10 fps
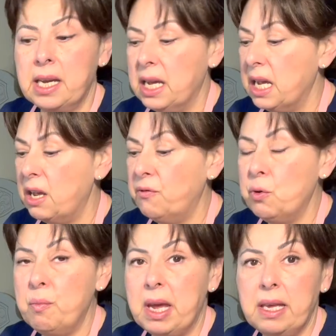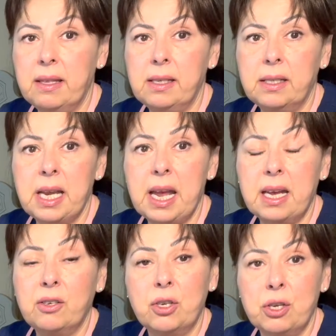If you make these
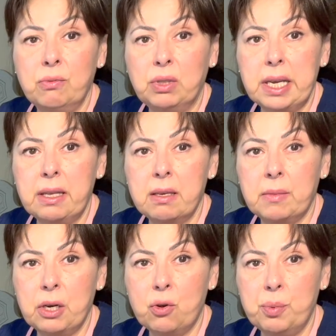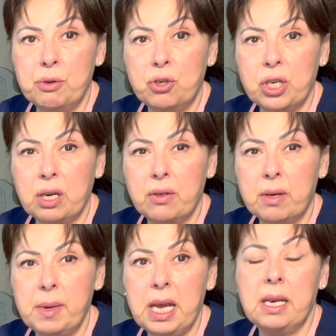and you like them, I hope you share
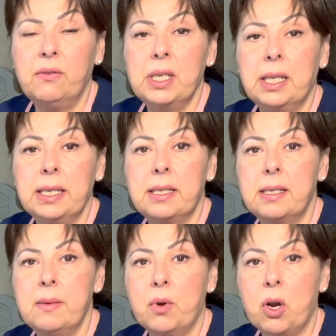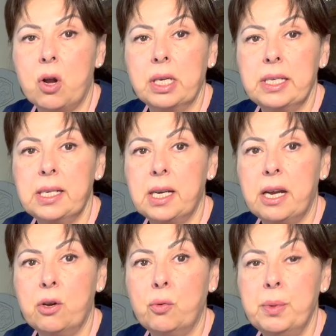them. And if you'd like to see more content, I
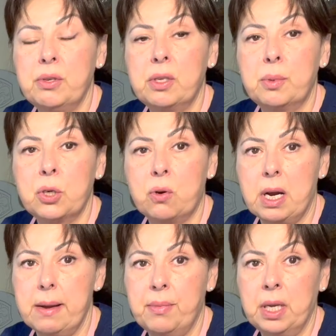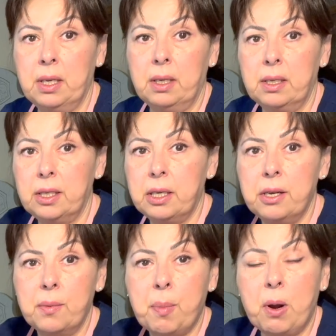hope you subscribe. See
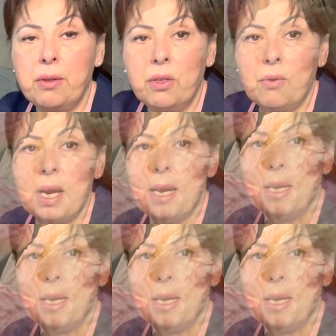you in part 3.